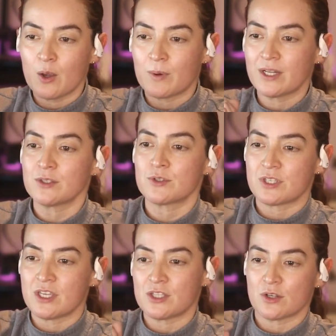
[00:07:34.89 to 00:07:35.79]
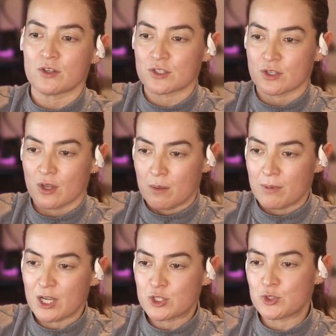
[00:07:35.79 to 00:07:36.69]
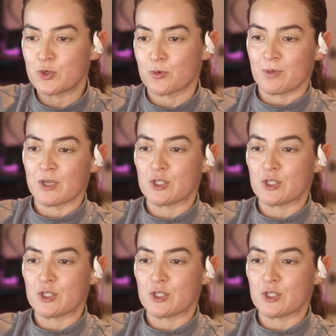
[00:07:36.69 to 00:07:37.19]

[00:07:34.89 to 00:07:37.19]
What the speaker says: I want to see just mature